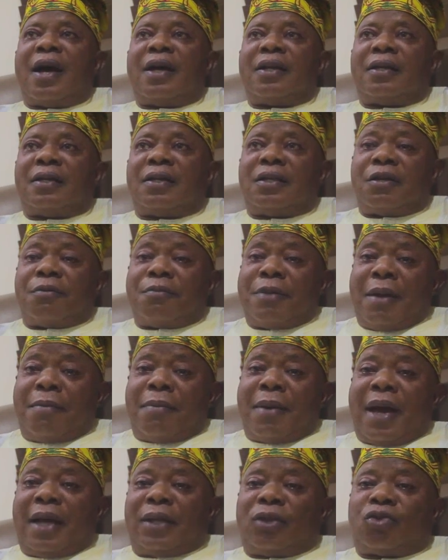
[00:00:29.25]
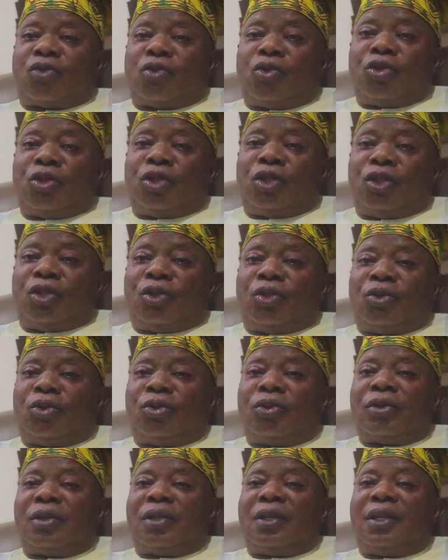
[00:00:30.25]
You remember I told you
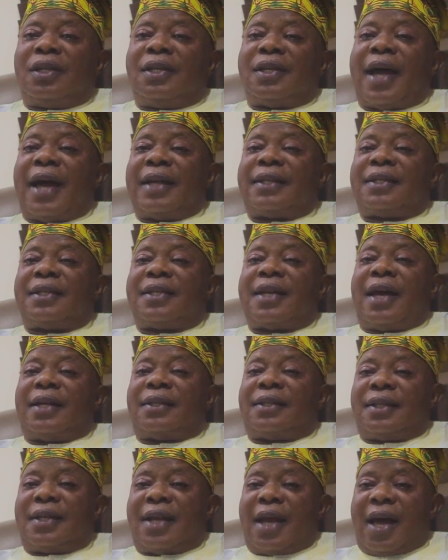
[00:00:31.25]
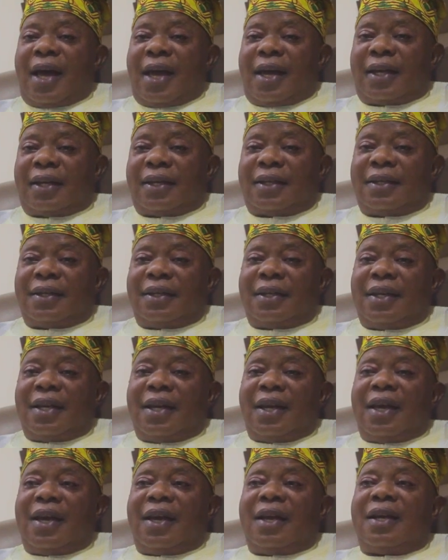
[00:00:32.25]
in 1999,
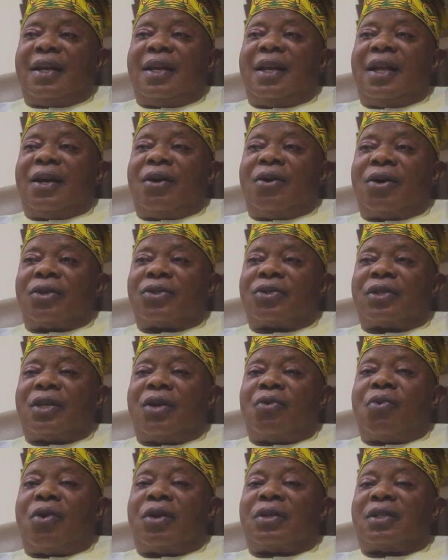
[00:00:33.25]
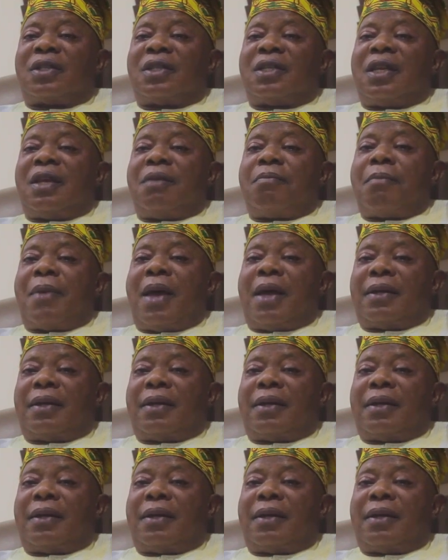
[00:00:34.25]
Lagos State was in a mess.